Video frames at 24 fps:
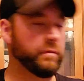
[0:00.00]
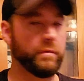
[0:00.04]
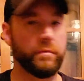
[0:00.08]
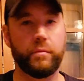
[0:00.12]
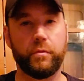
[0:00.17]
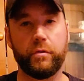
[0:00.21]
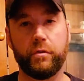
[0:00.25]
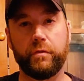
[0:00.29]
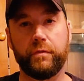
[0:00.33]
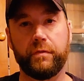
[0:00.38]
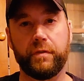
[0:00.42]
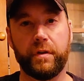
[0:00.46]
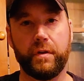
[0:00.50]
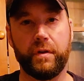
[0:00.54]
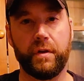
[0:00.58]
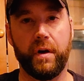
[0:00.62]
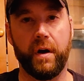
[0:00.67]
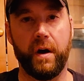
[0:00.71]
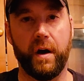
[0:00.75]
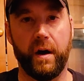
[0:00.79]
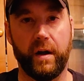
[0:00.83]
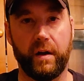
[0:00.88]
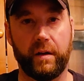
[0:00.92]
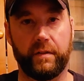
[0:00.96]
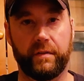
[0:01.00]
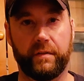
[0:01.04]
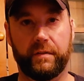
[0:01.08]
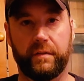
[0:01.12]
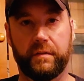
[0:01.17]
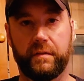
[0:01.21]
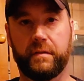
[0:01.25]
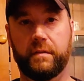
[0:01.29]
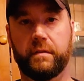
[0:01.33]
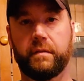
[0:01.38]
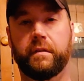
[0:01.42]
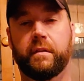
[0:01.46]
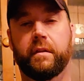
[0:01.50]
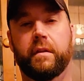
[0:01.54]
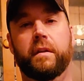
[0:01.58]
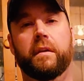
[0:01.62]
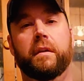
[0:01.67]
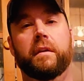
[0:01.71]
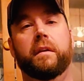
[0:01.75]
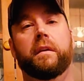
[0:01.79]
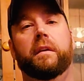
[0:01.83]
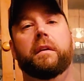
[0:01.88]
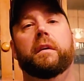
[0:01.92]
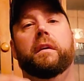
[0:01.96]
remove your nocks.
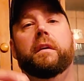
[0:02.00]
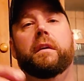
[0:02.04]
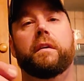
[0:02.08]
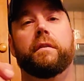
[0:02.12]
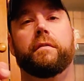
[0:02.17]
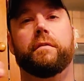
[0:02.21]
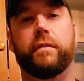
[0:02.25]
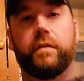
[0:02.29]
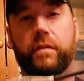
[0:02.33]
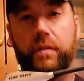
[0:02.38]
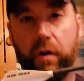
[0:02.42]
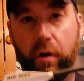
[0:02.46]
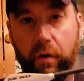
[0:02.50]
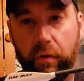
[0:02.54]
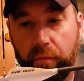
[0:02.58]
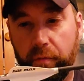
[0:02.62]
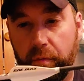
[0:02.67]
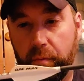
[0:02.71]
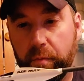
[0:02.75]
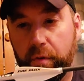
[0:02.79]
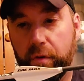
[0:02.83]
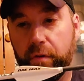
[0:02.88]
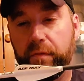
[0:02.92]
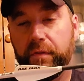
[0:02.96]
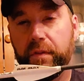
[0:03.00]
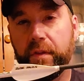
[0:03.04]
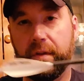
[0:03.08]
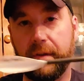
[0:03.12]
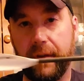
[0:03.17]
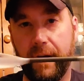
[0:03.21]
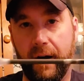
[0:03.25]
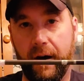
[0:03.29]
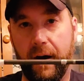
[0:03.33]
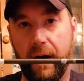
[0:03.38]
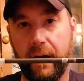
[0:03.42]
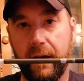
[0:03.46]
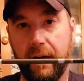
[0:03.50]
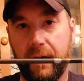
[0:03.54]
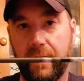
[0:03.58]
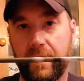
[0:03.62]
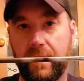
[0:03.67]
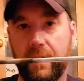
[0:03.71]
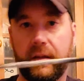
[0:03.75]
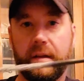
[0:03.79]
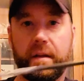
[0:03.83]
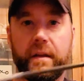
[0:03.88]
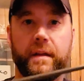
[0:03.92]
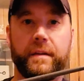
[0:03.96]
If you don't remove the knock
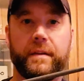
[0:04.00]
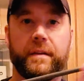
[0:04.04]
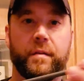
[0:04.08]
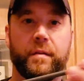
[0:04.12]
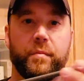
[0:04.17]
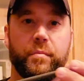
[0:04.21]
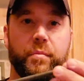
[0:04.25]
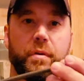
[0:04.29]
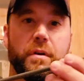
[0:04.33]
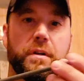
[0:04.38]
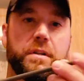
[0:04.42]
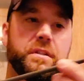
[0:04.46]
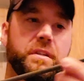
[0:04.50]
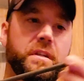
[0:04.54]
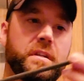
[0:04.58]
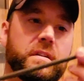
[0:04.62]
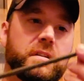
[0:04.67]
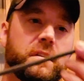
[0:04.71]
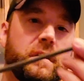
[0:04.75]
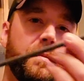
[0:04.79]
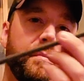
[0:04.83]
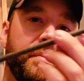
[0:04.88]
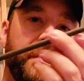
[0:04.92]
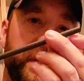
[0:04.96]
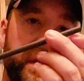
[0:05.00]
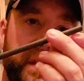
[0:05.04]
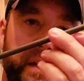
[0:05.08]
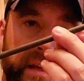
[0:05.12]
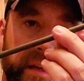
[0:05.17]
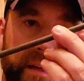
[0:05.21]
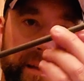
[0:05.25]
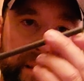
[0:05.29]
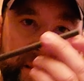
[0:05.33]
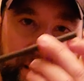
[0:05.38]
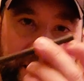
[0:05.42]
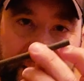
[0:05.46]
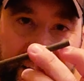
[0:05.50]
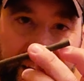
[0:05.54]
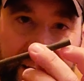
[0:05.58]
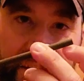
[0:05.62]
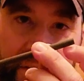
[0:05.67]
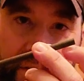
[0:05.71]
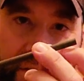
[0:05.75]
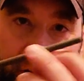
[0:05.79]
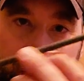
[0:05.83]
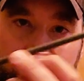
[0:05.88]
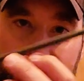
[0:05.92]
and you're pushing something in the other